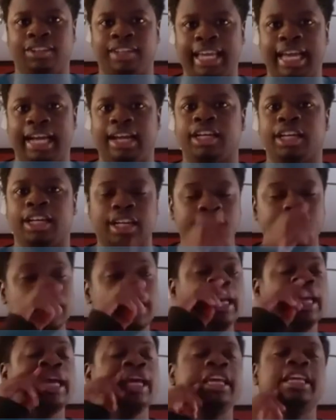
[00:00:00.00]
on CapCut?
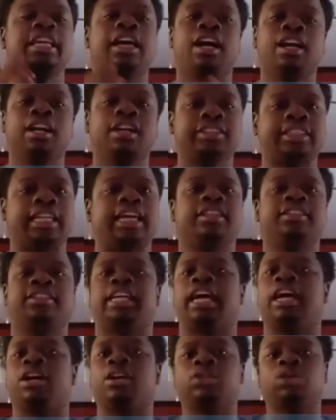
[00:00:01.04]
Y'all are
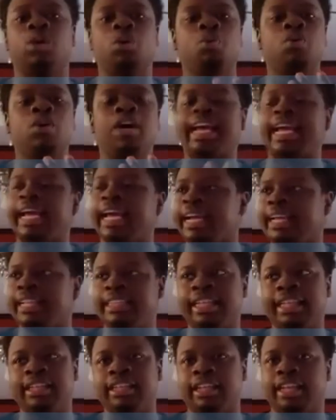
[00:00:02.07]
talented. I don't know what
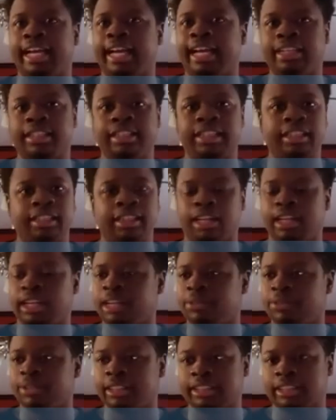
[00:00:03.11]
editing
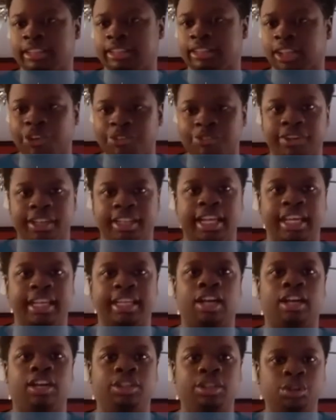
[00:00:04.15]
software that
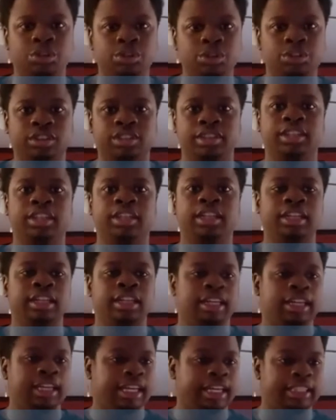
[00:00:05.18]
y'all use.
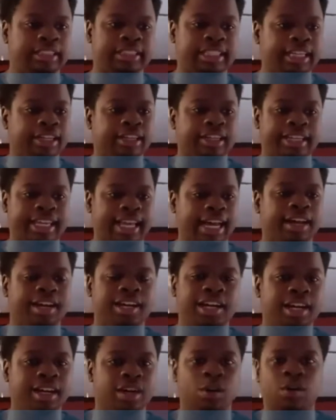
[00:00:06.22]
It's either
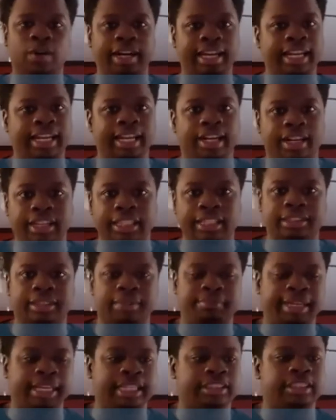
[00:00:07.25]
CapCut or any of these
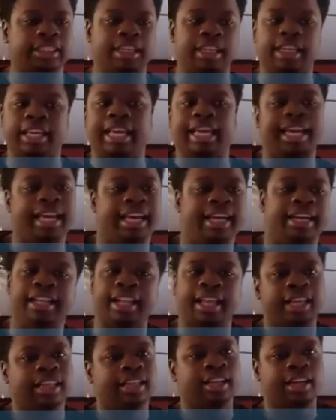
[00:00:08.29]
amazing
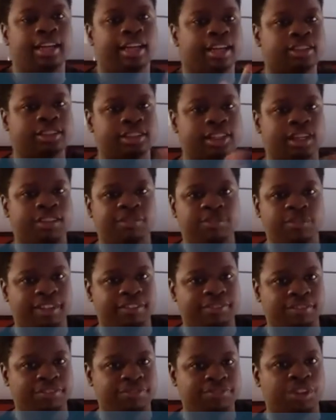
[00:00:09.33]
editing
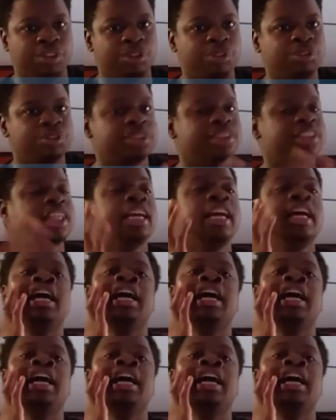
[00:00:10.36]
software for phones.